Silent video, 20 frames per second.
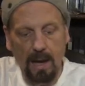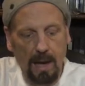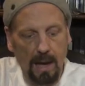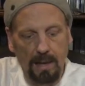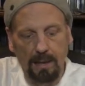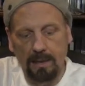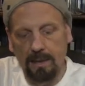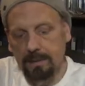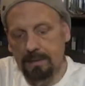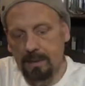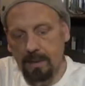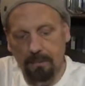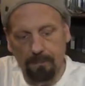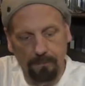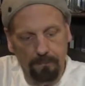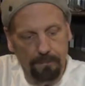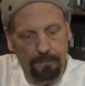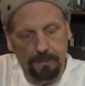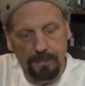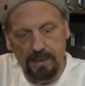I let
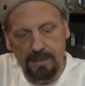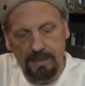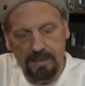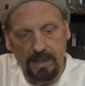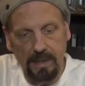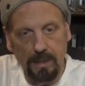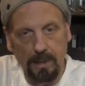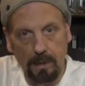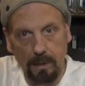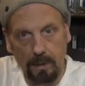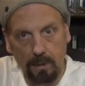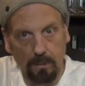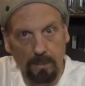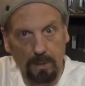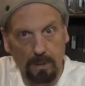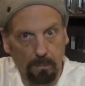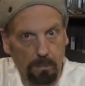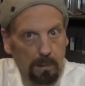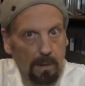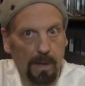them see a little
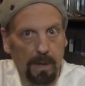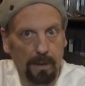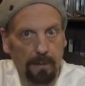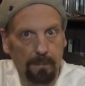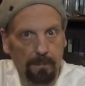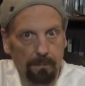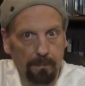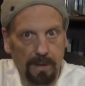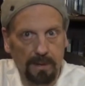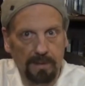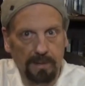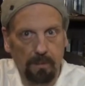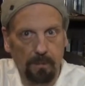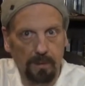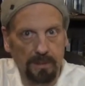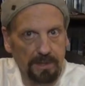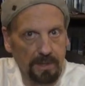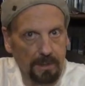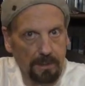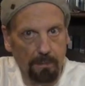bit of blood by
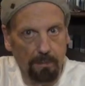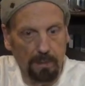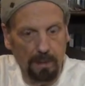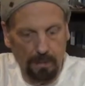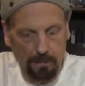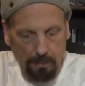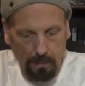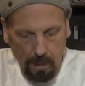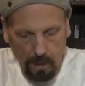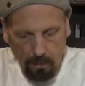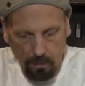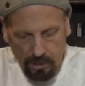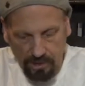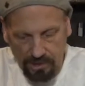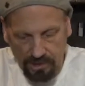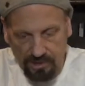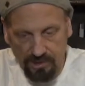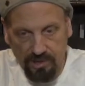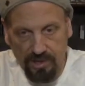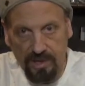squeezing the blood bulb,
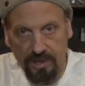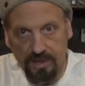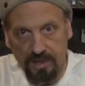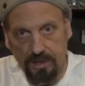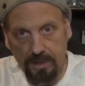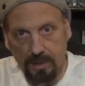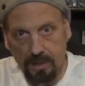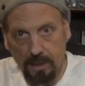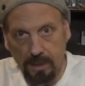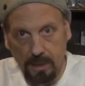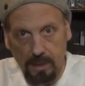which is this.